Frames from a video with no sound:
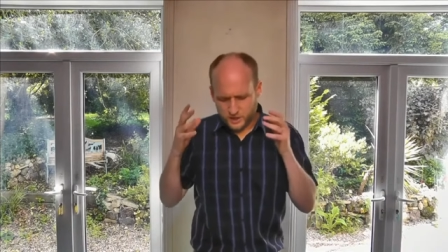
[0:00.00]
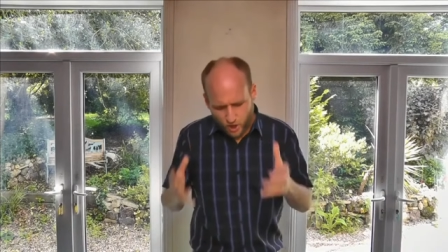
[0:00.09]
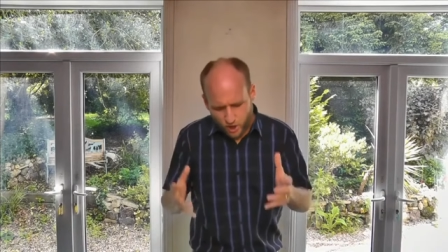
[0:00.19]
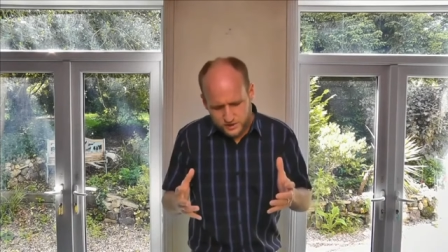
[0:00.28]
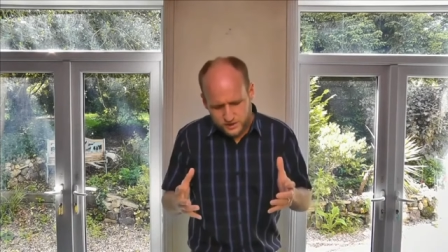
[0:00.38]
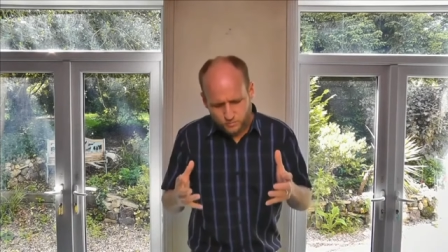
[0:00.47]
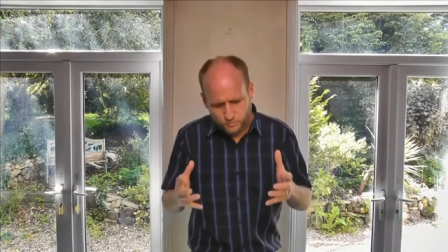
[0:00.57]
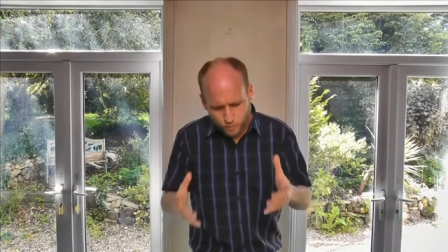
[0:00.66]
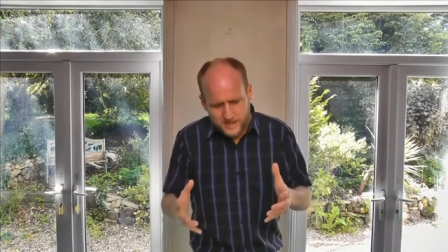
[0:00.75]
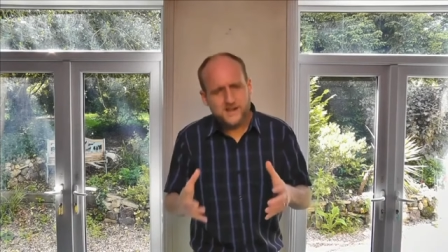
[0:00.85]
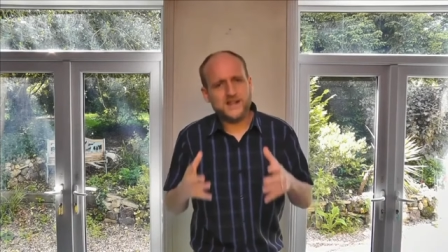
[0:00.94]
God's
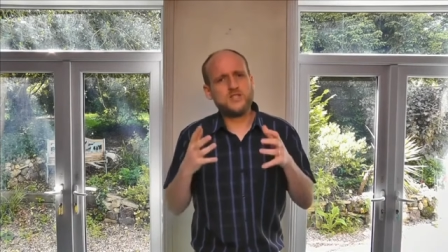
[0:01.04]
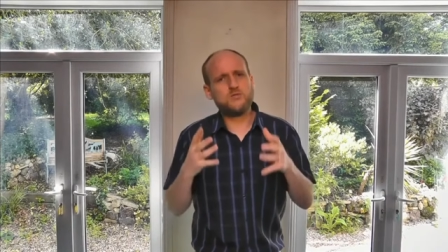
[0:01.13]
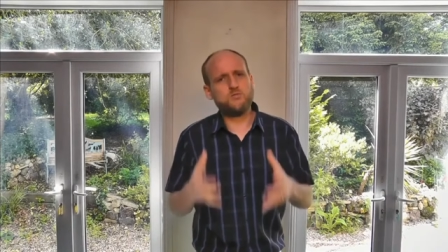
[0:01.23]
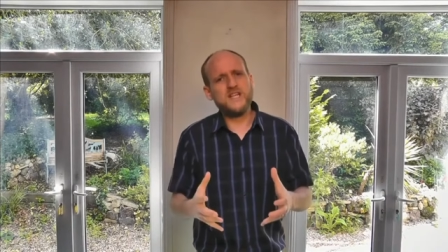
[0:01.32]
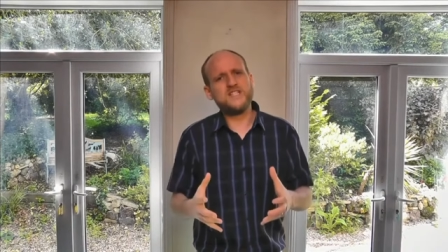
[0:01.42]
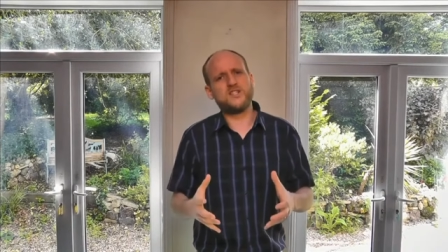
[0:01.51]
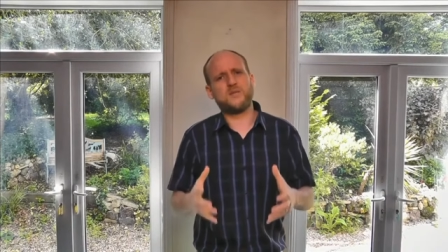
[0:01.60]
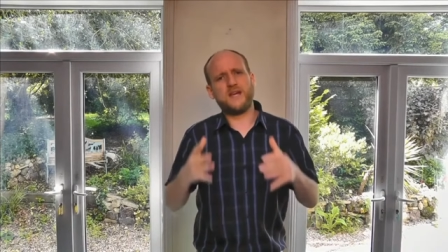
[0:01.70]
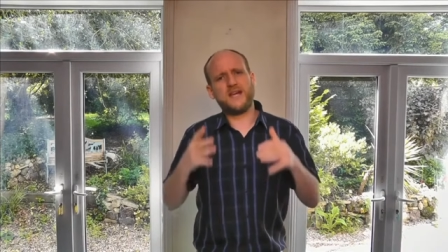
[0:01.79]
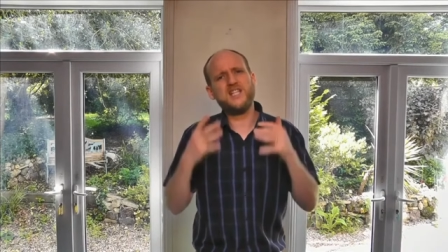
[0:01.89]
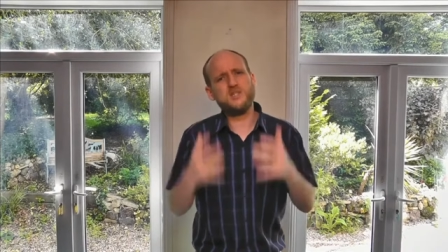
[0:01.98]
will, His
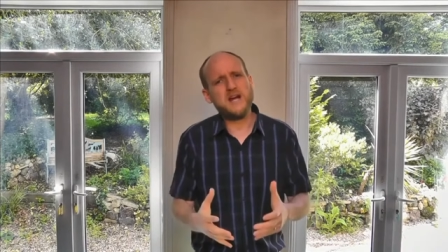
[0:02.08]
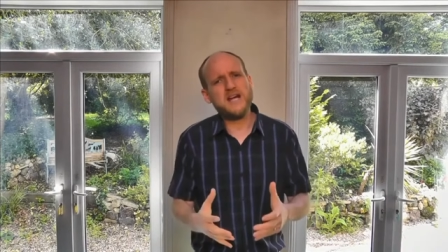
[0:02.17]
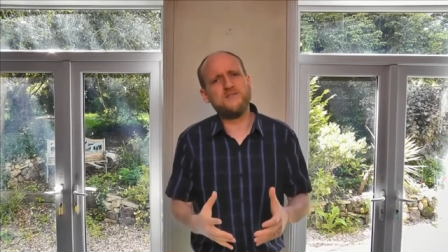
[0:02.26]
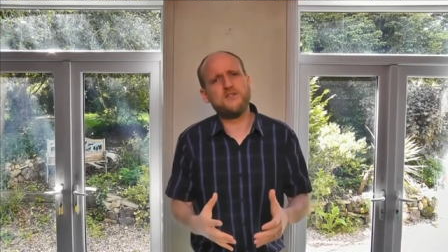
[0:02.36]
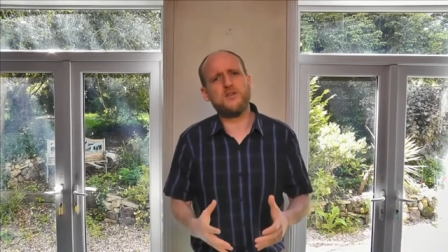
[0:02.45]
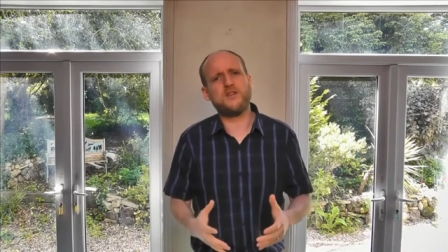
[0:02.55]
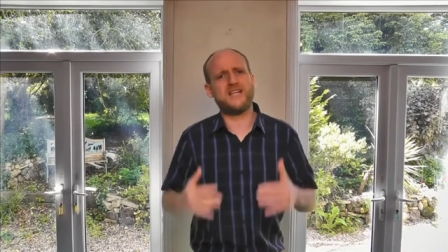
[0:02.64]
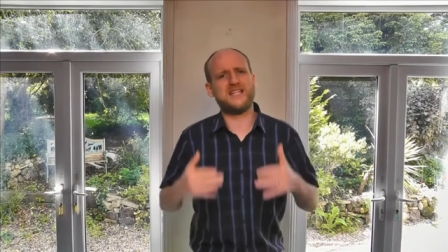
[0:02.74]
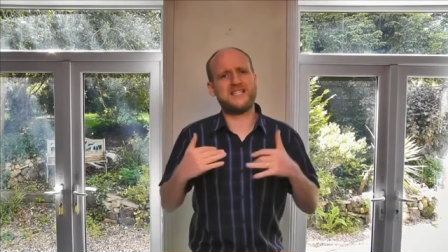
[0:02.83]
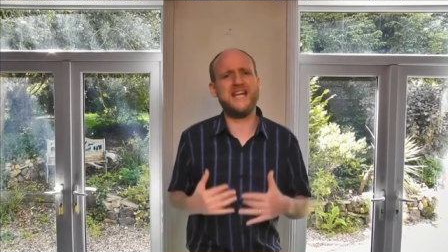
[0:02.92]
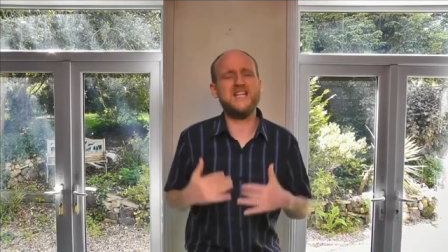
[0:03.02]
wisdom, His way of doing
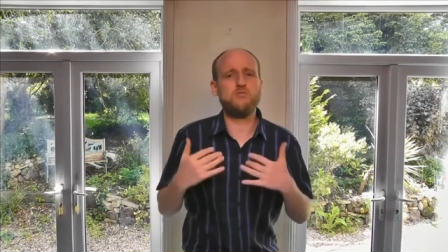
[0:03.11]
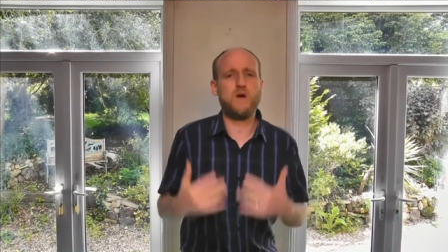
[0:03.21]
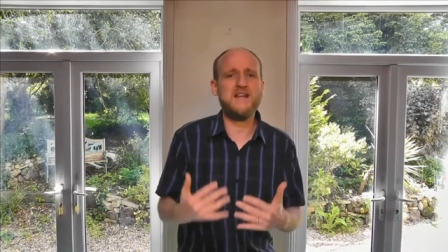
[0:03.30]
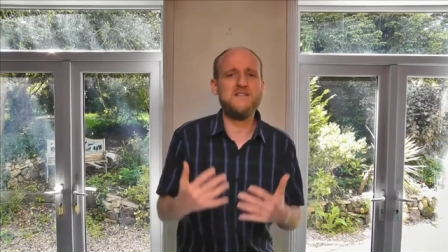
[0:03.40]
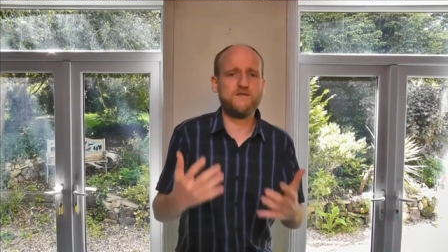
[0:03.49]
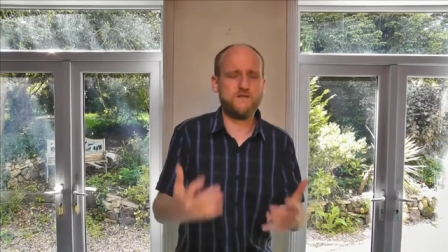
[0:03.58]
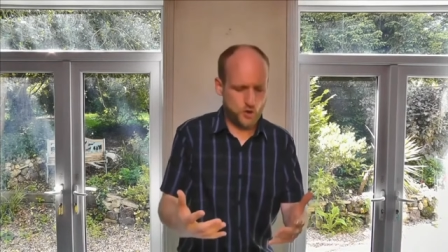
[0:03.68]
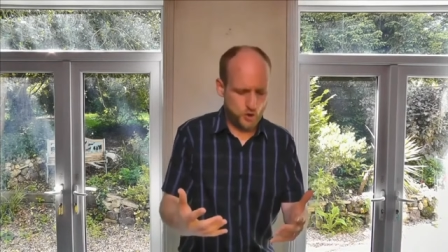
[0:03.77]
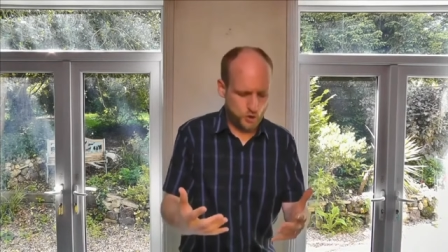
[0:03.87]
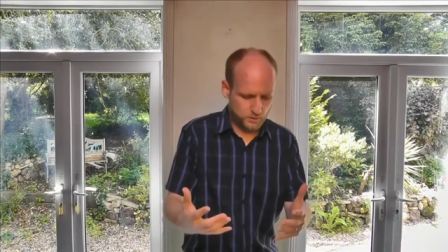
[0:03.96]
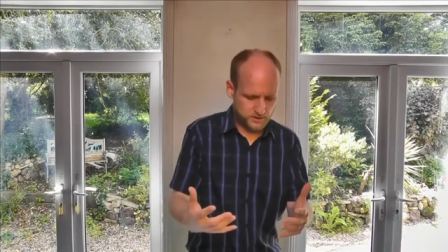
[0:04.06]
things, His way
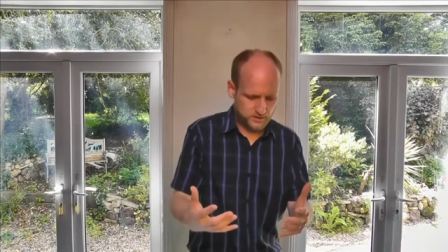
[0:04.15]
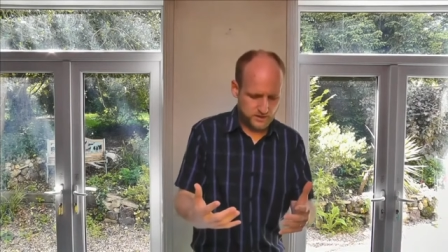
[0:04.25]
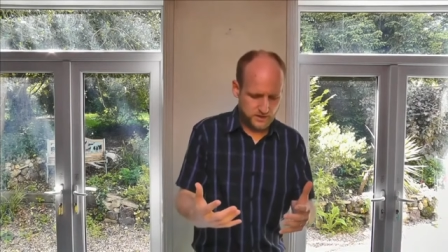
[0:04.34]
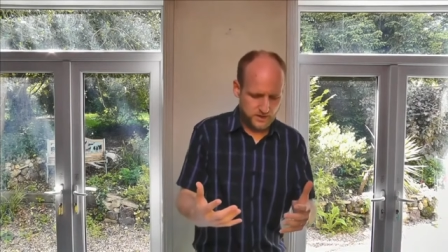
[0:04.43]
forward?